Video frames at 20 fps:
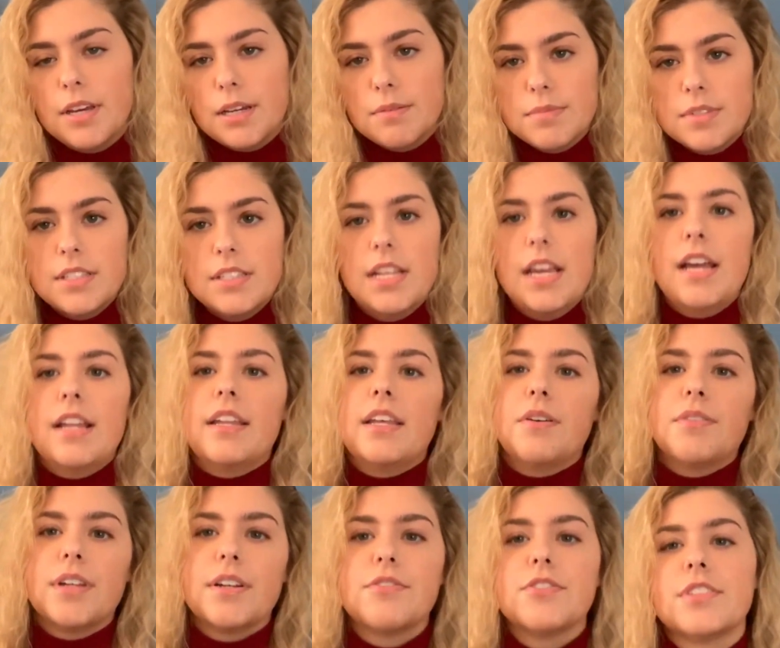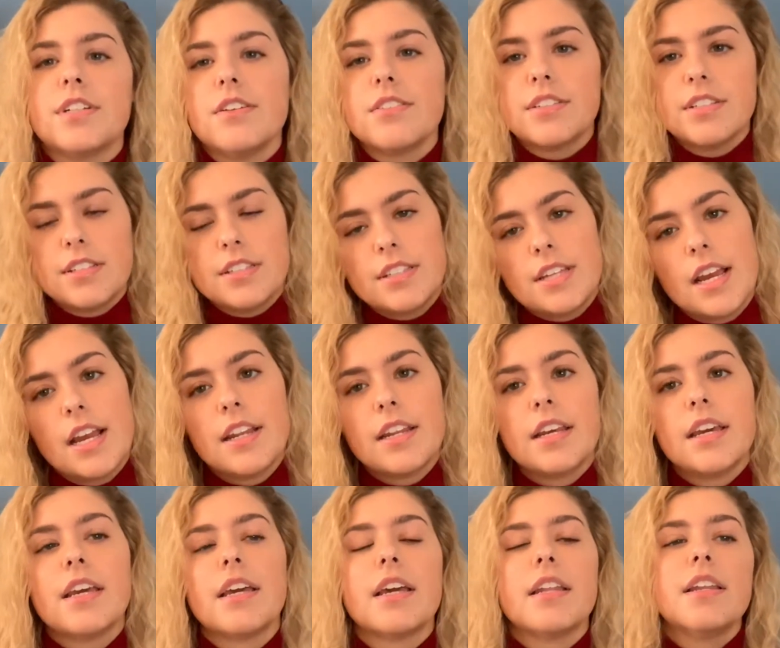I'm standing when everyone else is
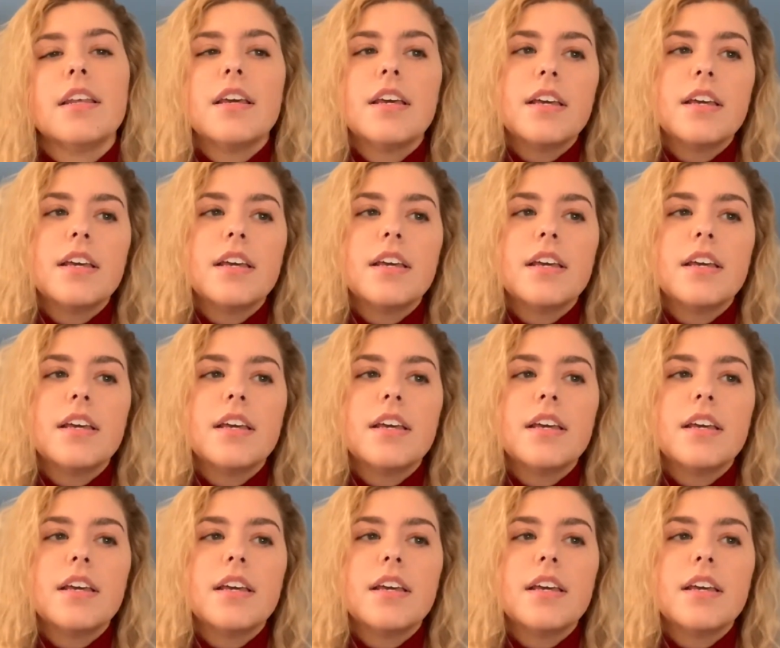standing. And,